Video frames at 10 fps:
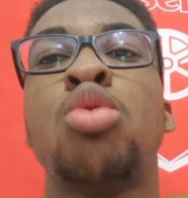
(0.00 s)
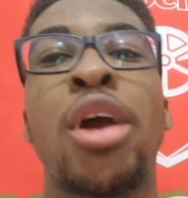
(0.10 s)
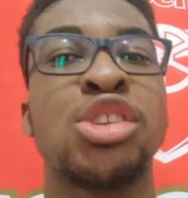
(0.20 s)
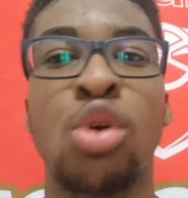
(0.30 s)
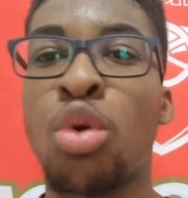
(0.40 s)
who
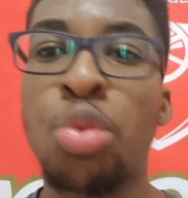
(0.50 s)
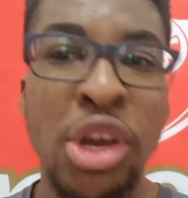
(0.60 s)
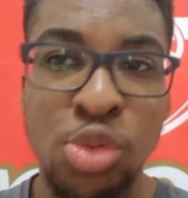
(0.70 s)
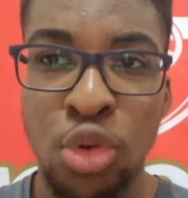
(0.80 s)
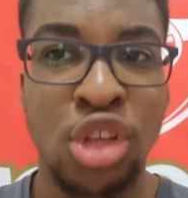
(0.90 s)
has
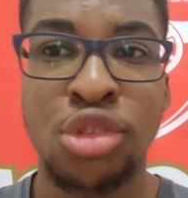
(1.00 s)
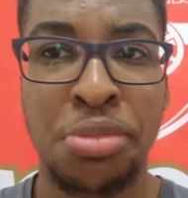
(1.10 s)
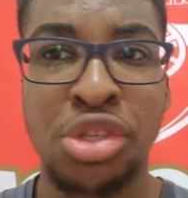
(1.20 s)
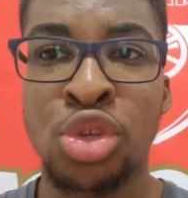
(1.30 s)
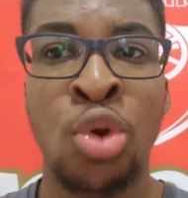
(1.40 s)
always wanted
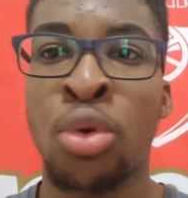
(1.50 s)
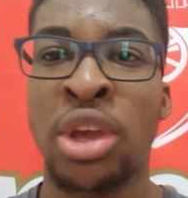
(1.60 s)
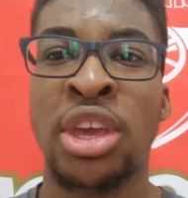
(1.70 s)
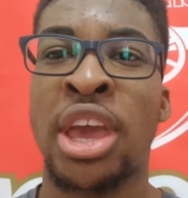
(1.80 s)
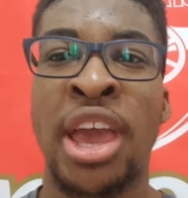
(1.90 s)
to be
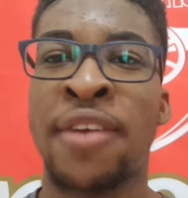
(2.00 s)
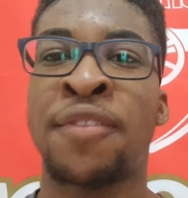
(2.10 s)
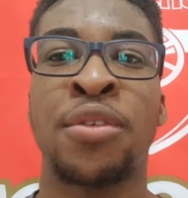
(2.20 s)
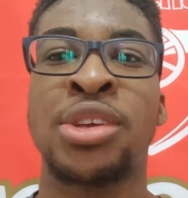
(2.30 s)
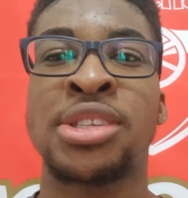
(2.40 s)
scoring
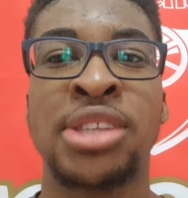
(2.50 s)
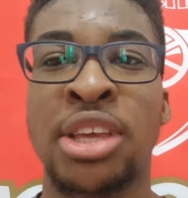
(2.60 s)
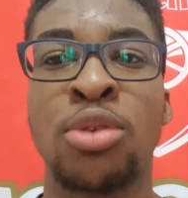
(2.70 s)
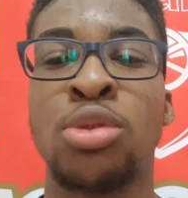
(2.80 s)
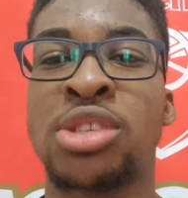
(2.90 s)
every
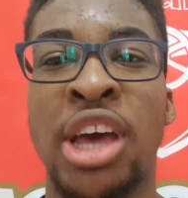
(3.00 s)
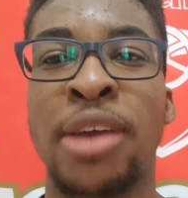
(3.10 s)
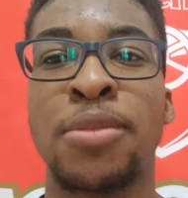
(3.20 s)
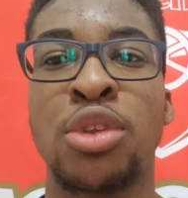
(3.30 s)
single time,